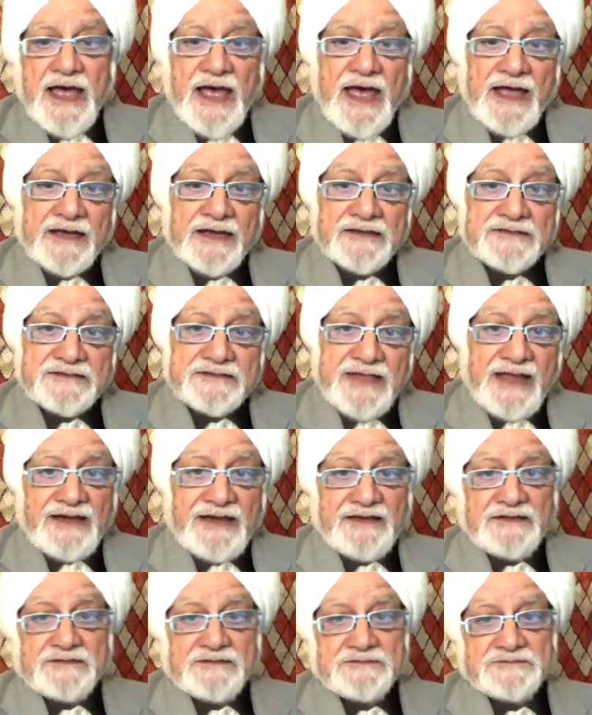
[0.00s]
and
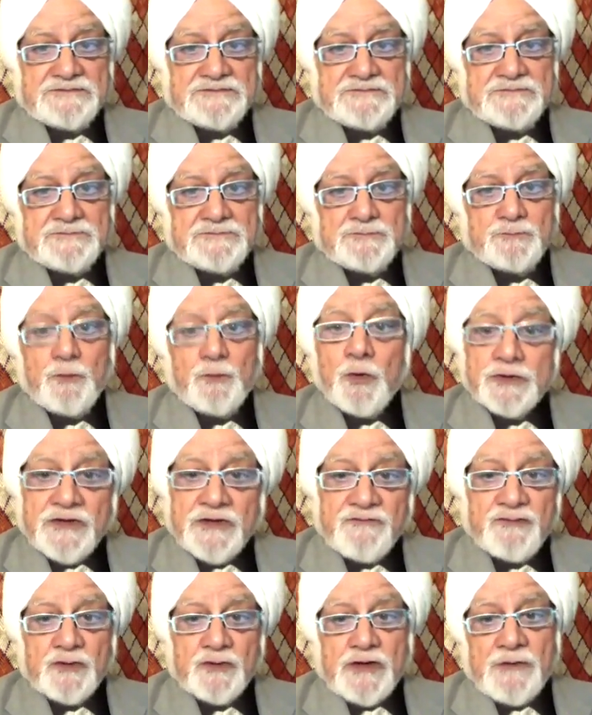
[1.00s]
then both
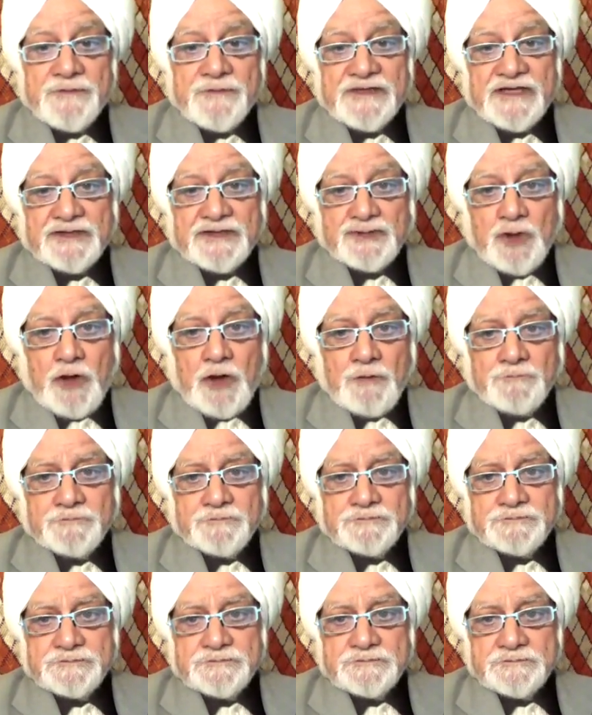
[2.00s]
of you come at the top,
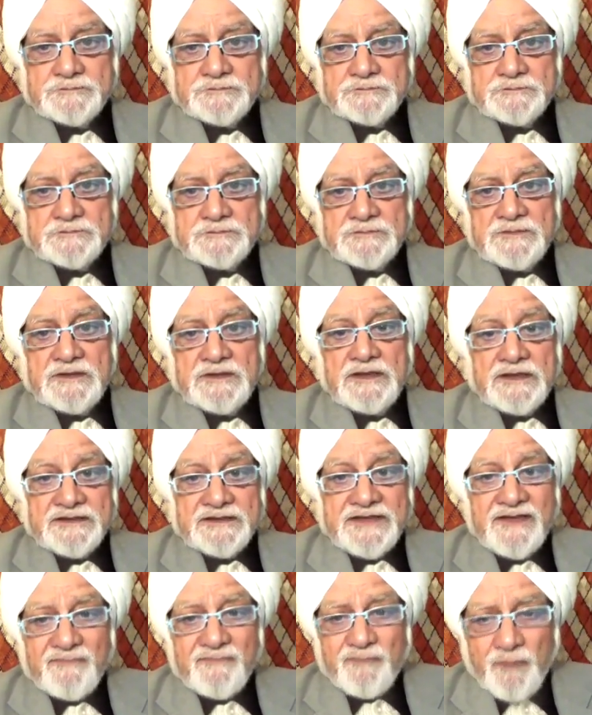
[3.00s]

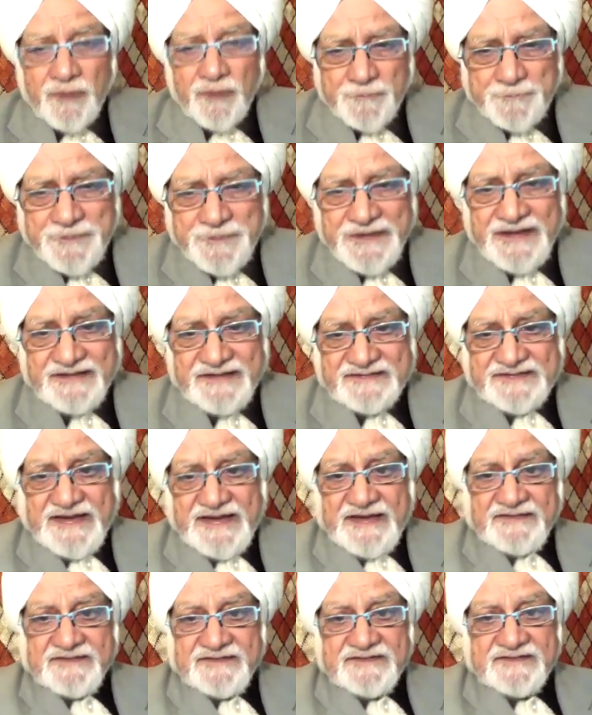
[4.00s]
there would be a
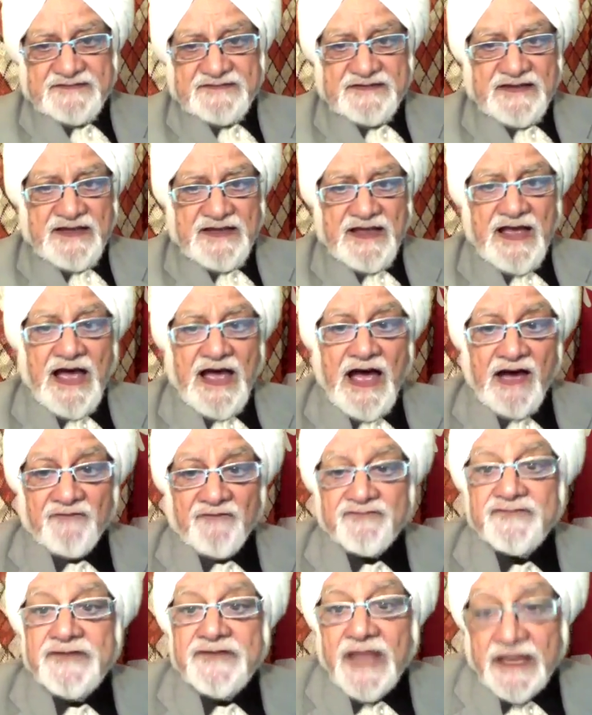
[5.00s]
sense
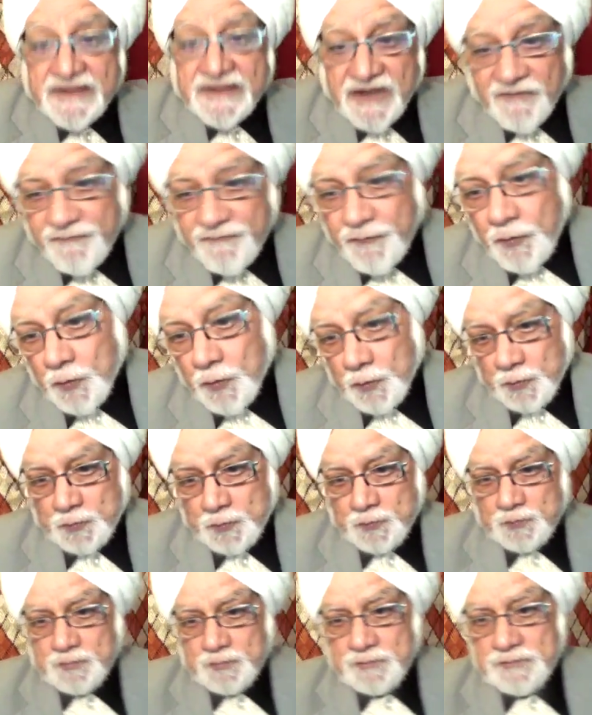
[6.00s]
of deja vu.
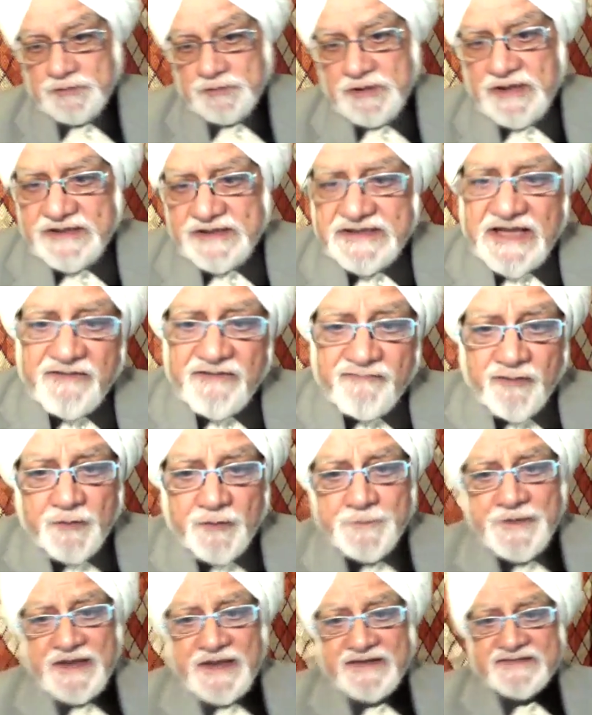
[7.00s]
There
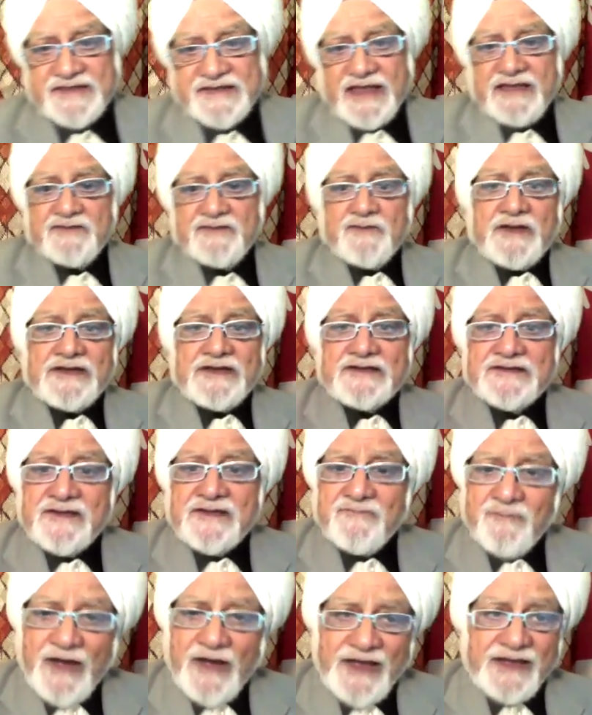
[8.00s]
would be a sense, well,
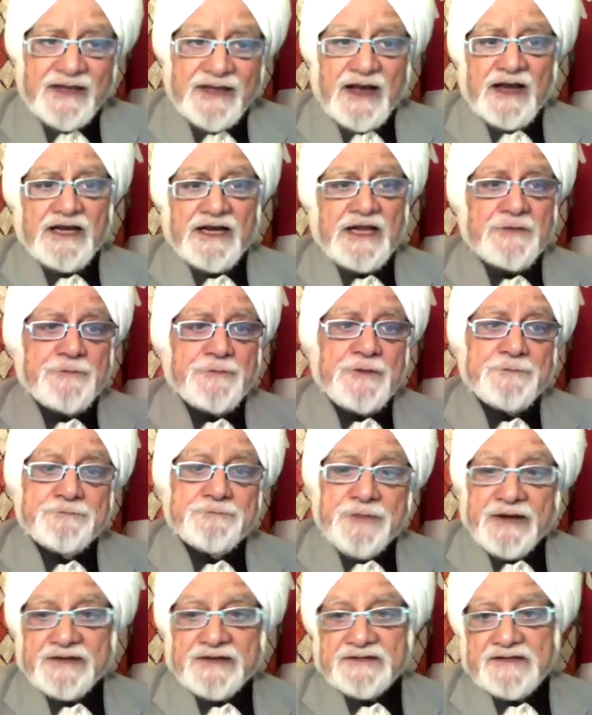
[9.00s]
why can't I be
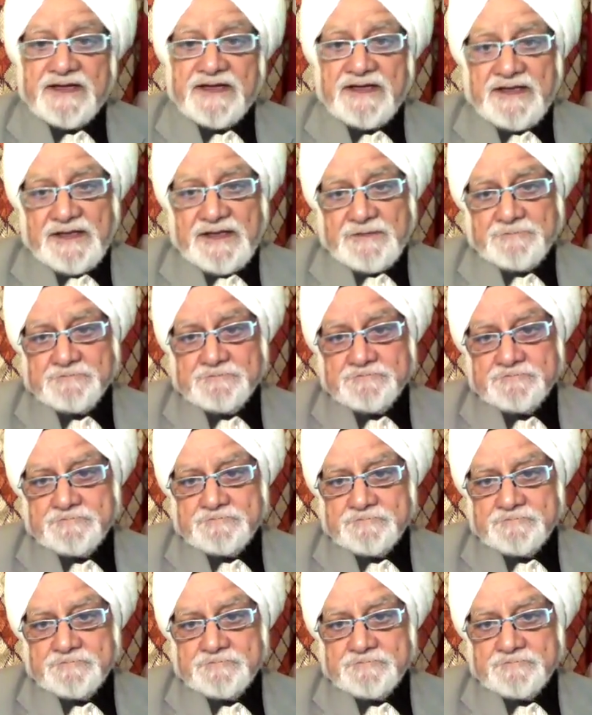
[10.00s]
better than him?